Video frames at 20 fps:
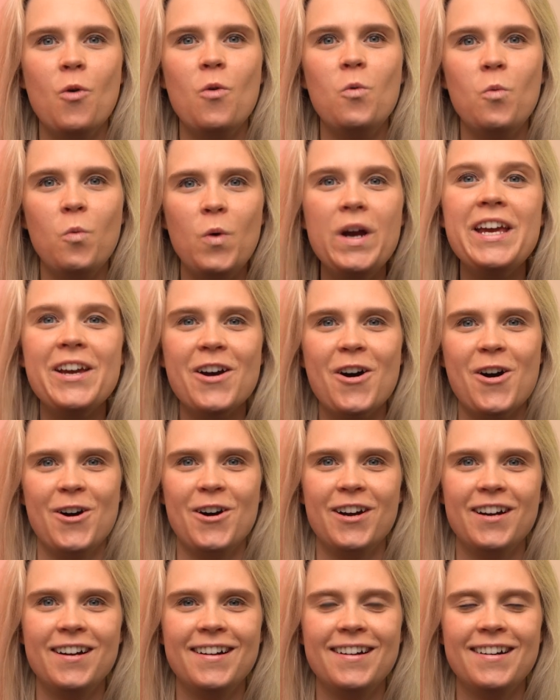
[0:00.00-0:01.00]
we
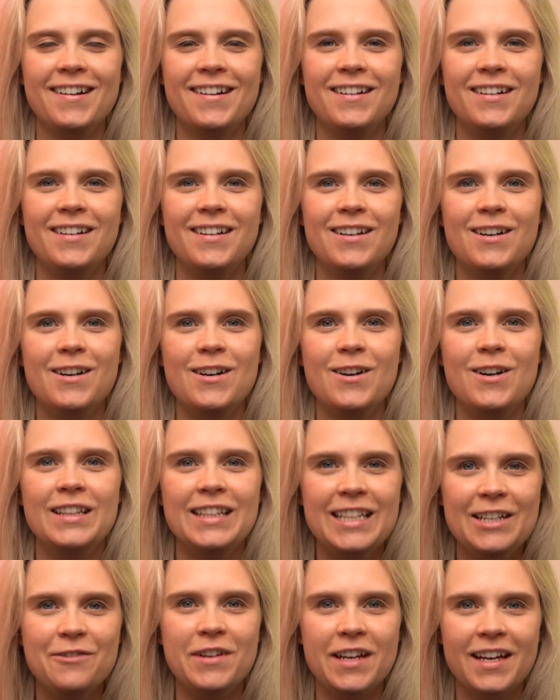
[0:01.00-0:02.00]
are
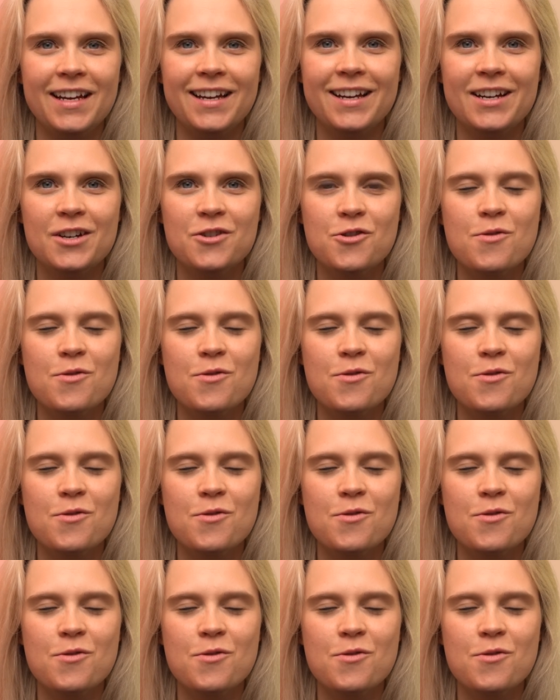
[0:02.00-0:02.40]
living,